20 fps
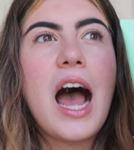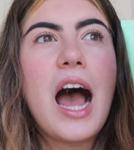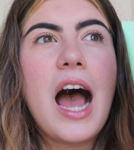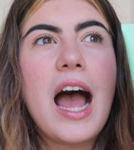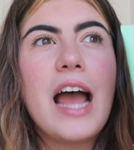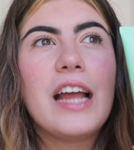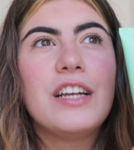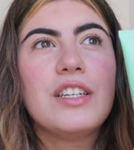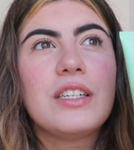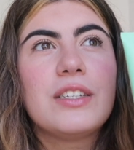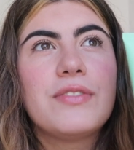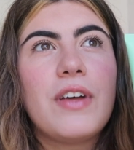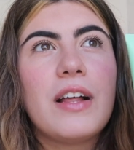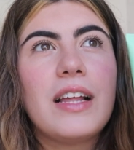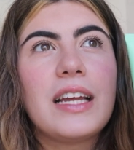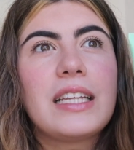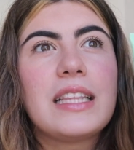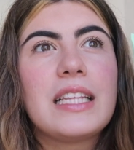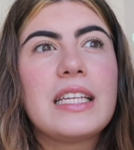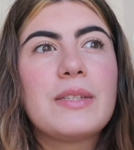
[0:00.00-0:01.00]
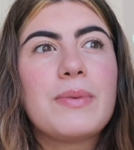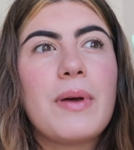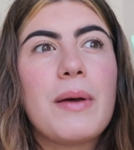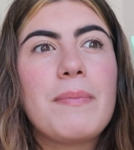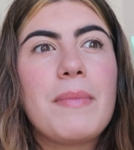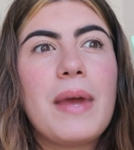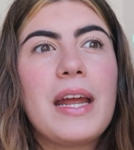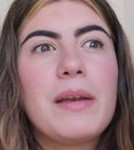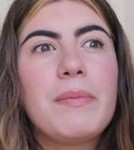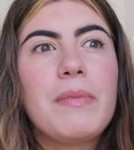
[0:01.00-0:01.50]
I just felt like this one
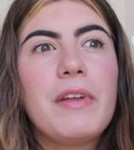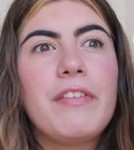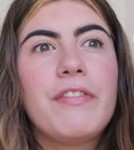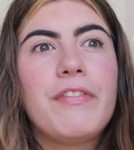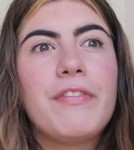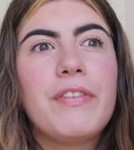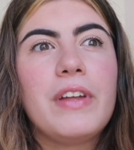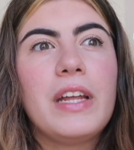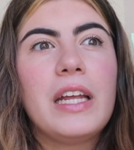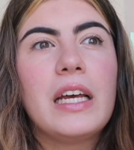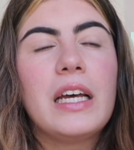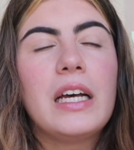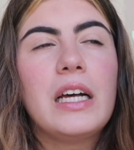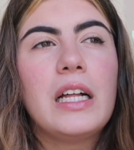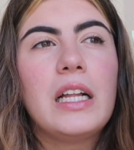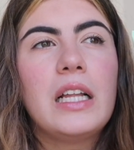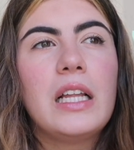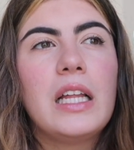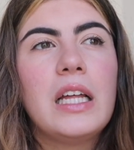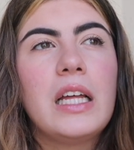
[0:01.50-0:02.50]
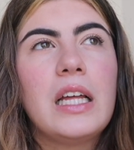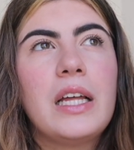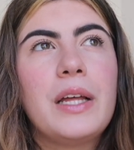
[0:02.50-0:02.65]
made me feel